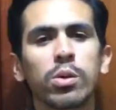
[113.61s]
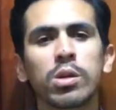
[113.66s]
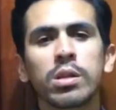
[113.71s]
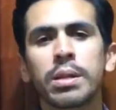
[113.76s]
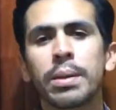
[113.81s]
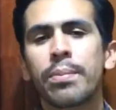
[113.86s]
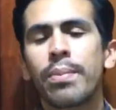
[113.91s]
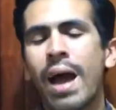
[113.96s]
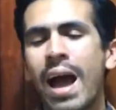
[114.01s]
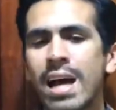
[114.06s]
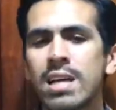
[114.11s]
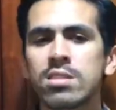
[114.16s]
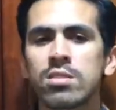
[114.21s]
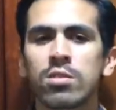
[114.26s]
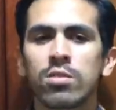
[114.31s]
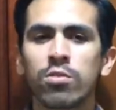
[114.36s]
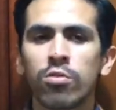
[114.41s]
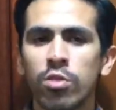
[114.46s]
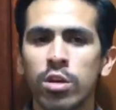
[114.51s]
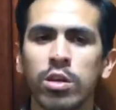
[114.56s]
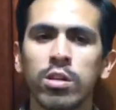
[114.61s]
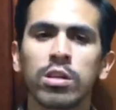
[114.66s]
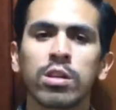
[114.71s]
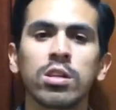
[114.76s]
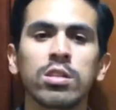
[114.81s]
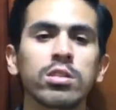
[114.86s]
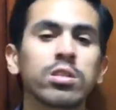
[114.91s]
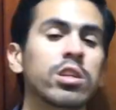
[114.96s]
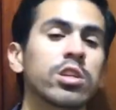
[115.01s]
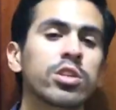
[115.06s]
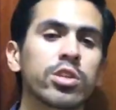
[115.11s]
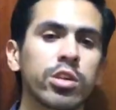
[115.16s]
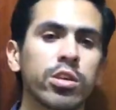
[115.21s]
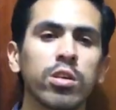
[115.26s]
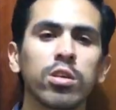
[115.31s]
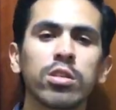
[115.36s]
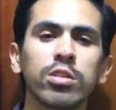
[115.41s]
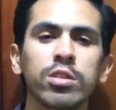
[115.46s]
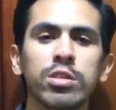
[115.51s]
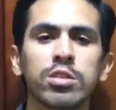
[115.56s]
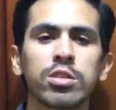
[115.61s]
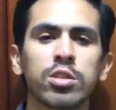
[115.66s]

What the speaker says: book, the past unreal conditional